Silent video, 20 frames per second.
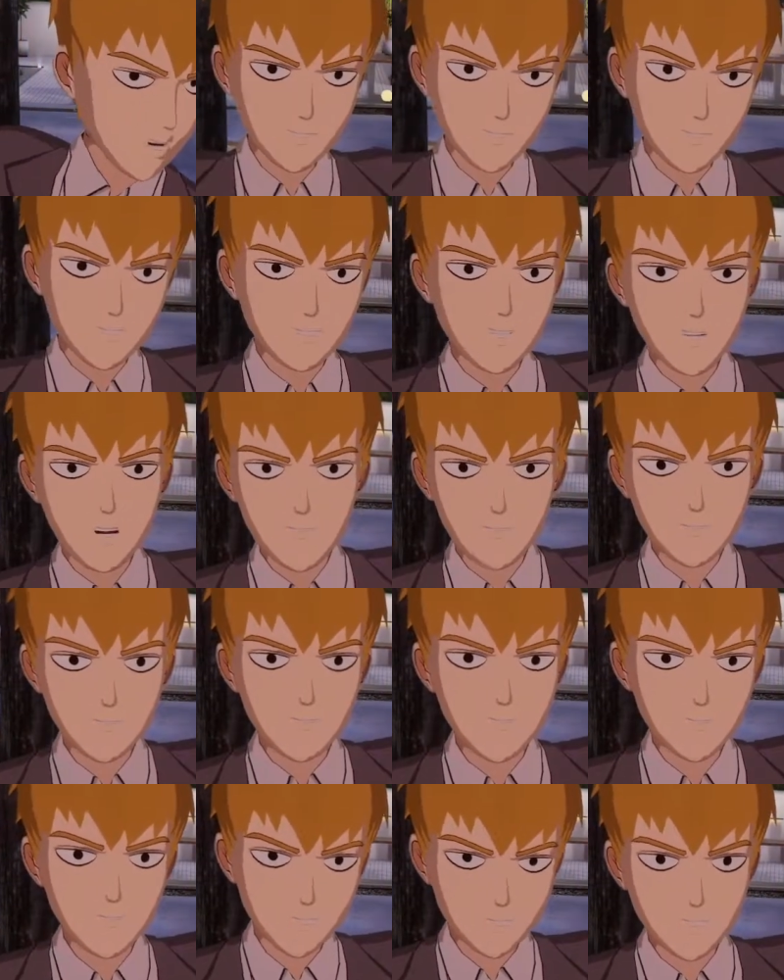from
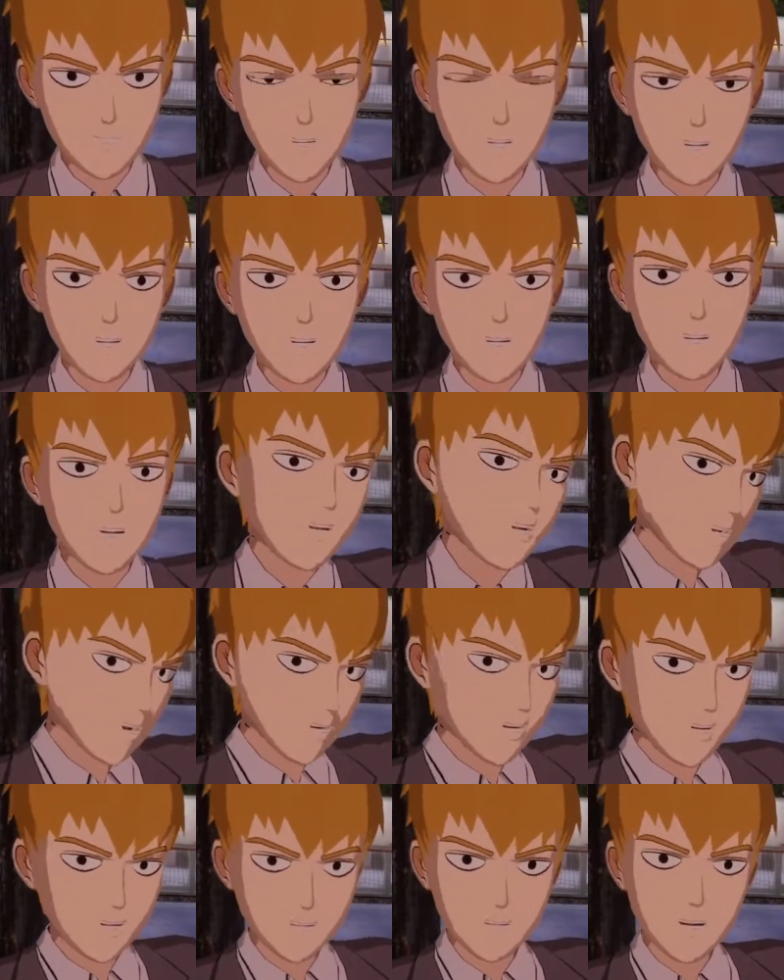free trade or
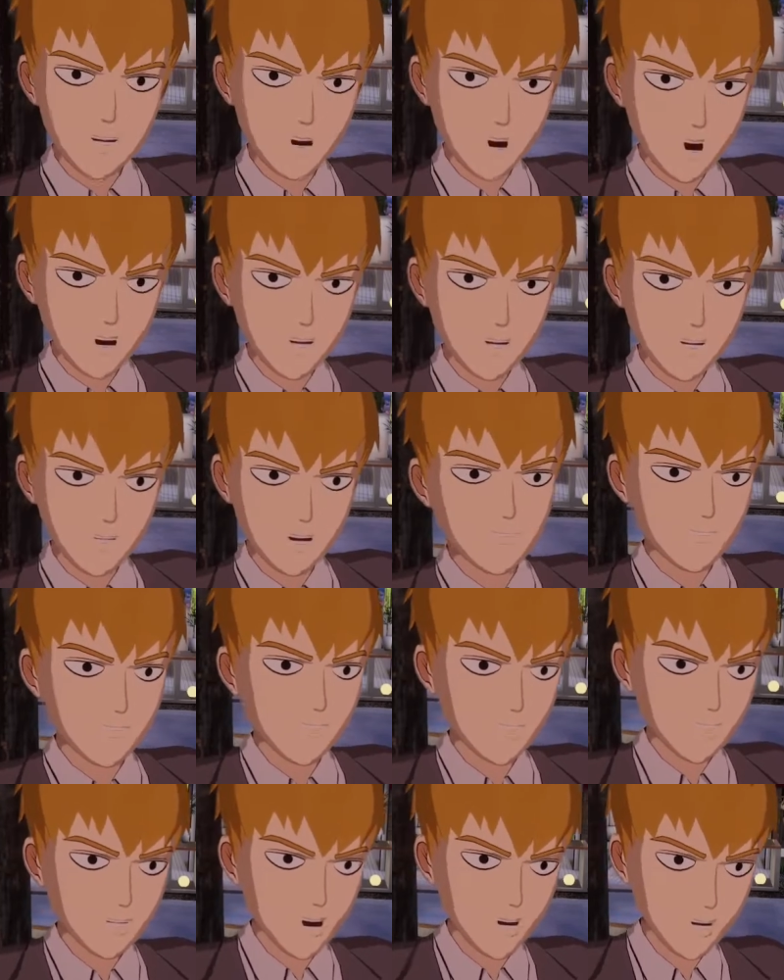trading 212.
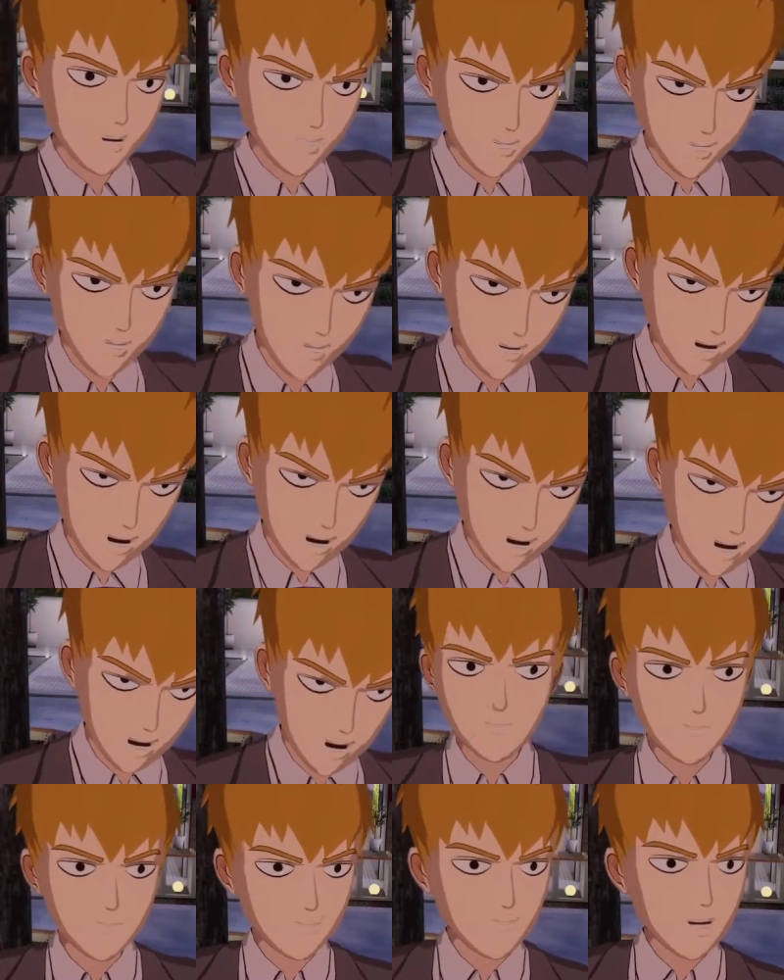So now
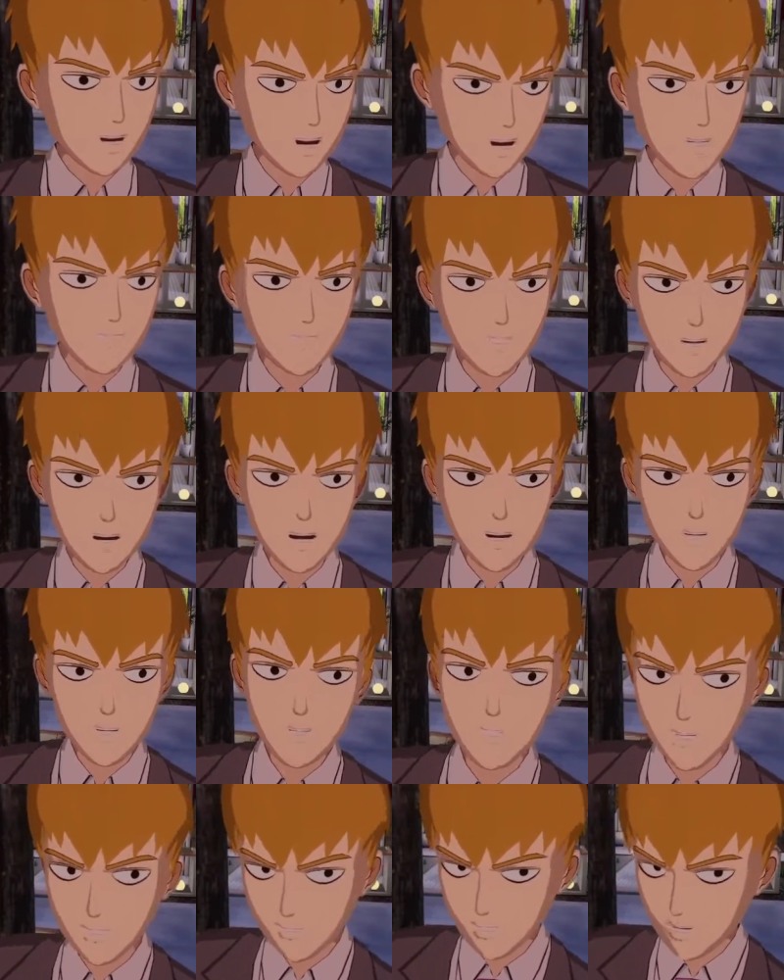I'm out of
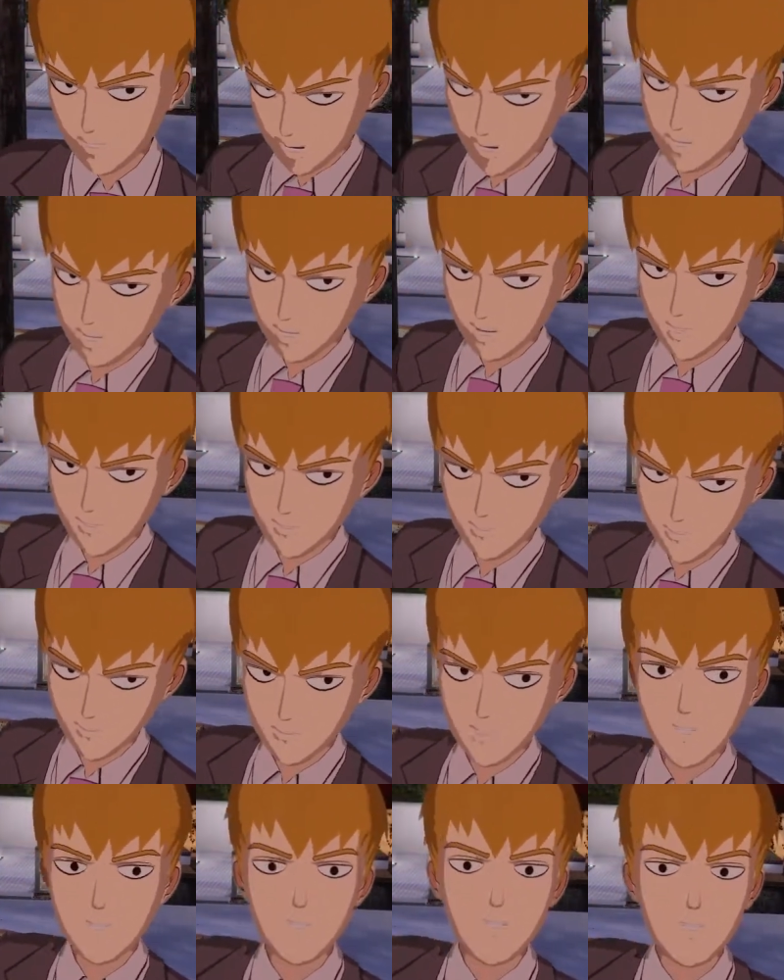the money
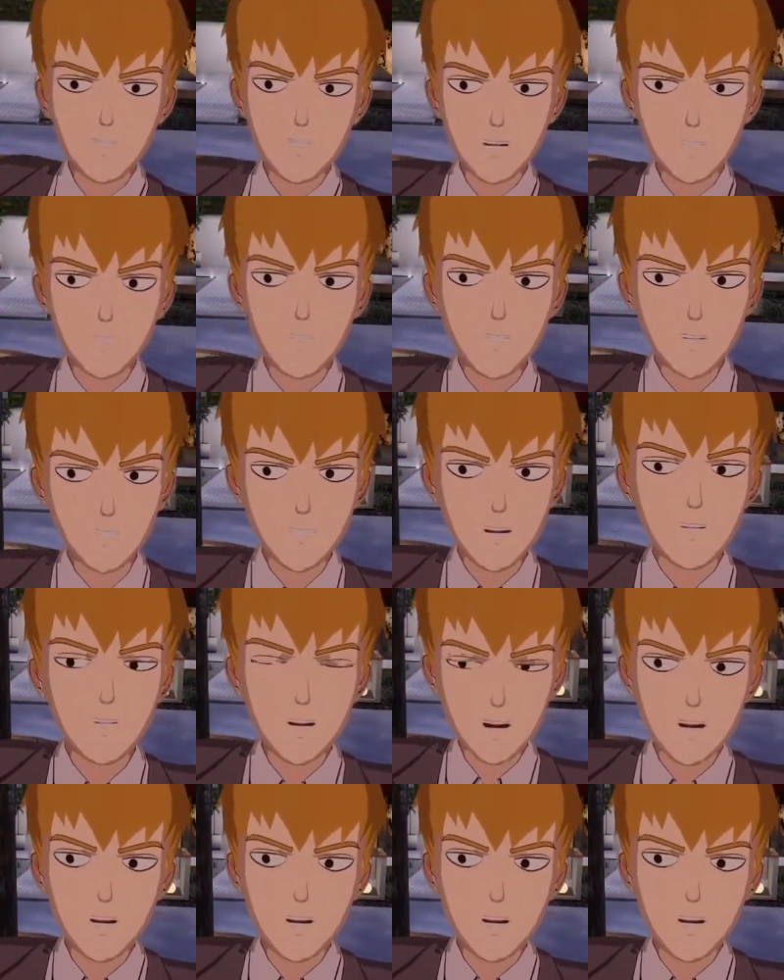by pretty much, I